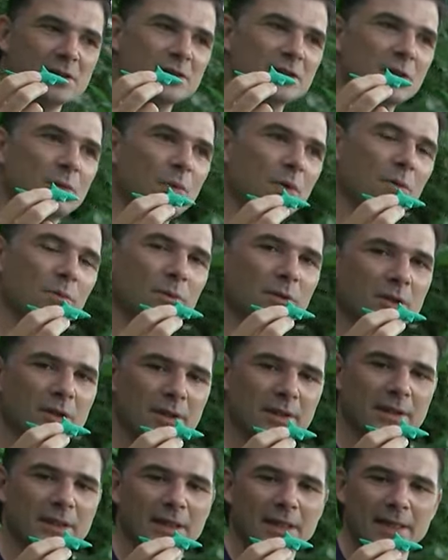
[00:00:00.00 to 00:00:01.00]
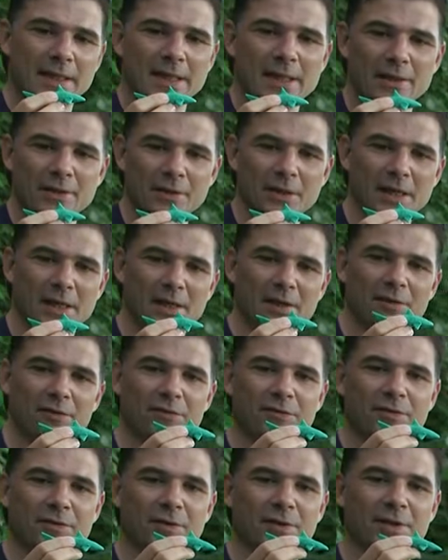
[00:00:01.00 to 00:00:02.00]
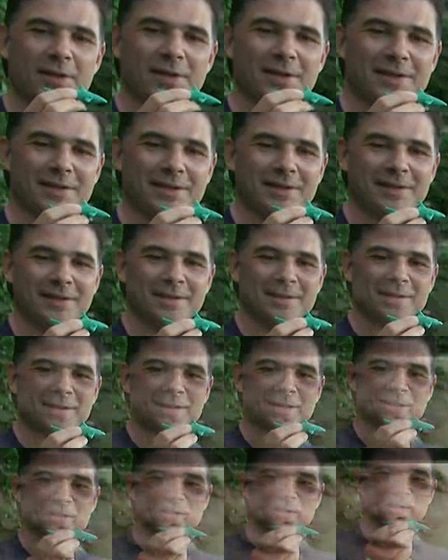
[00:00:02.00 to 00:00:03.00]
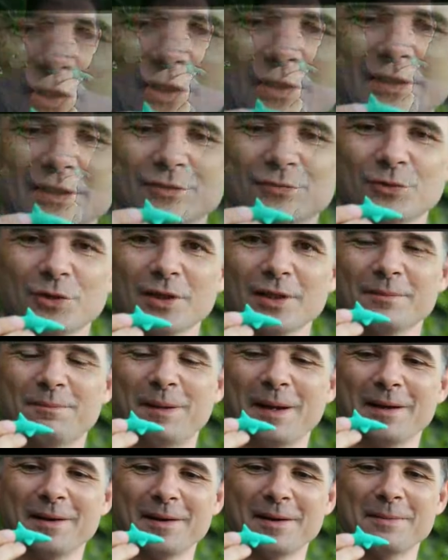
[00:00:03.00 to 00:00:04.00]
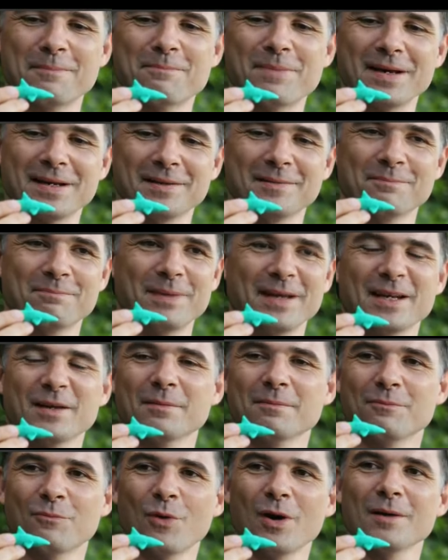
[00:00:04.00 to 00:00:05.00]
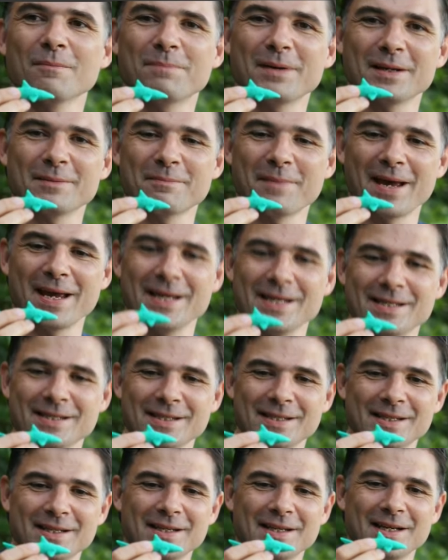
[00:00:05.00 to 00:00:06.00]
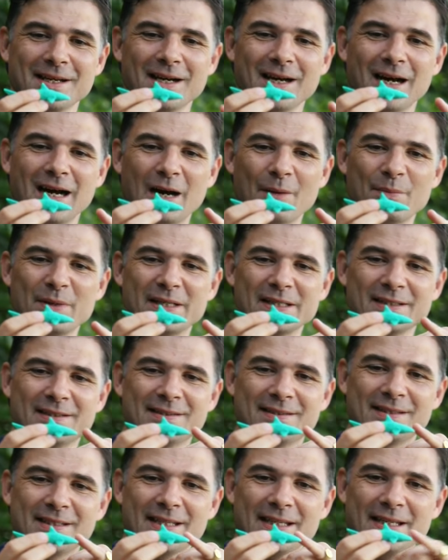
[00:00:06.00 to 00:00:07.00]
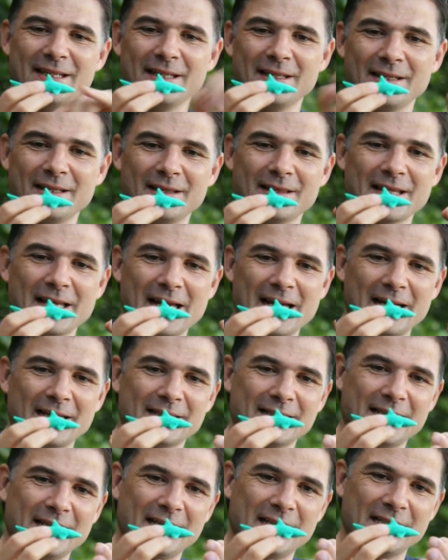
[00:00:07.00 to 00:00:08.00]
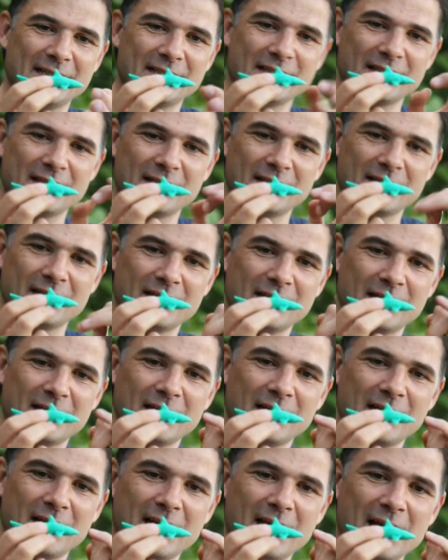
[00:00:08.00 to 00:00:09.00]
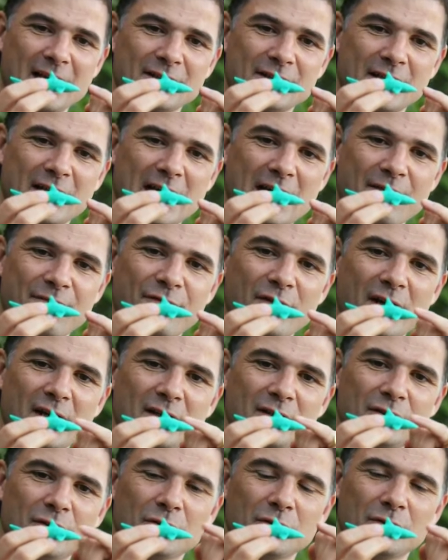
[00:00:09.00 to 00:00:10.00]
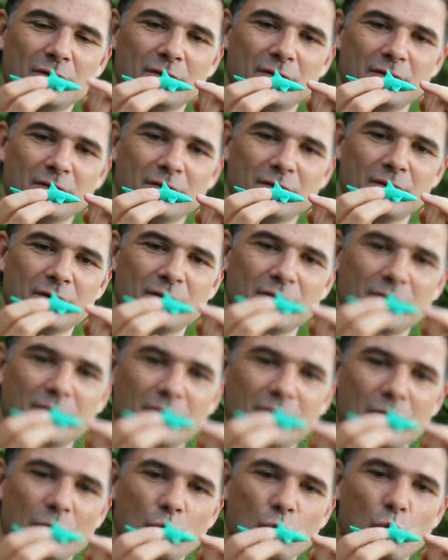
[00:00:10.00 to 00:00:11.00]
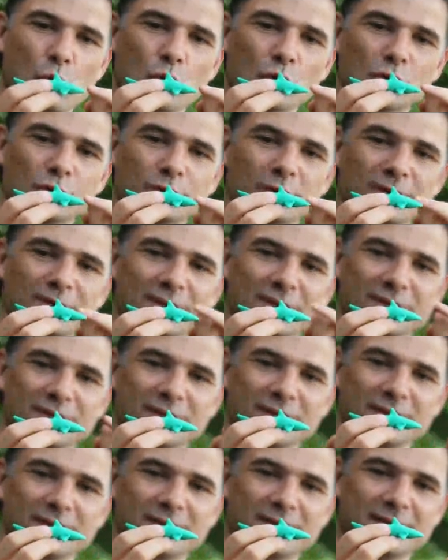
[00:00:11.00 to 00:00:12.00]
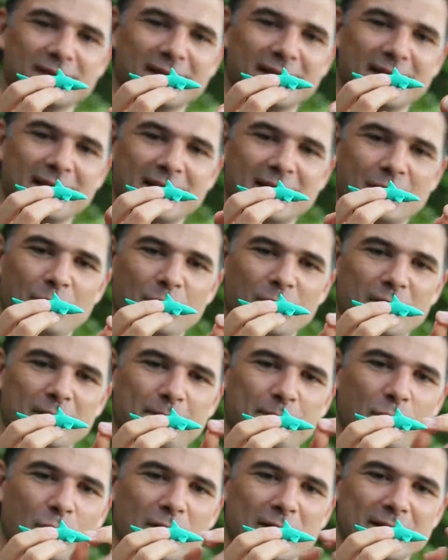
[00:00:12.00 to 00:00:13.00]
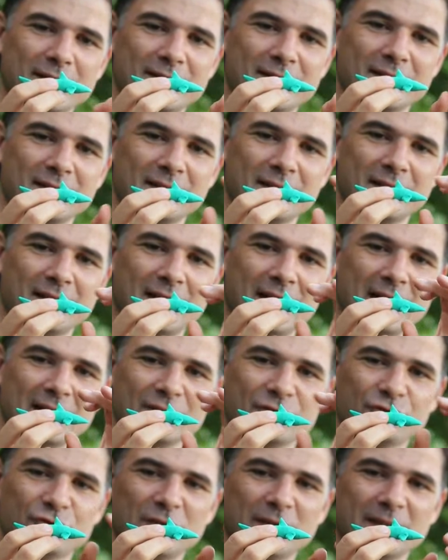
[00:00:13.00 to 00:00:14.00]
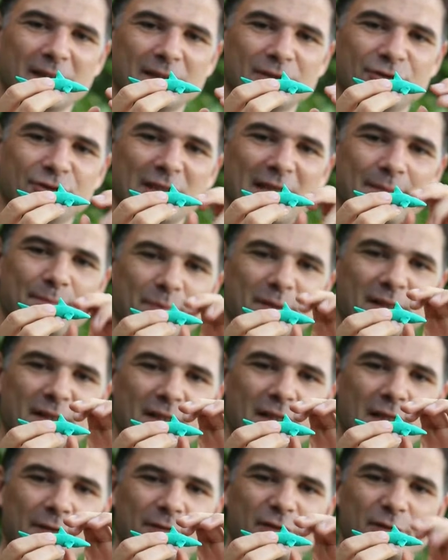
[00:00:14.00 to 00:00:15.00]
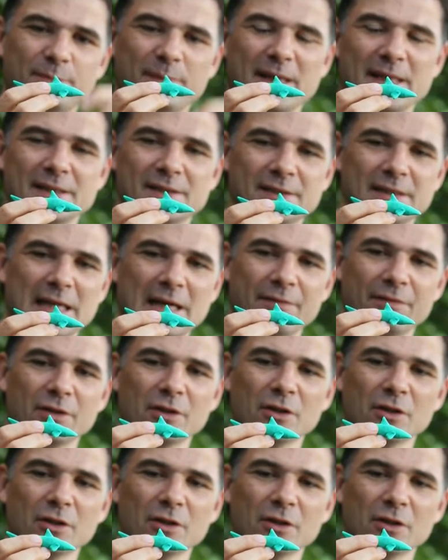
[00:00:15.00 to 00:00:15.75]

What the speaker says: So what we're looking at here is a shark that's rather better made. We can see that it is going to have very little water resistance with the point and the streamlined shape, but enough space to have a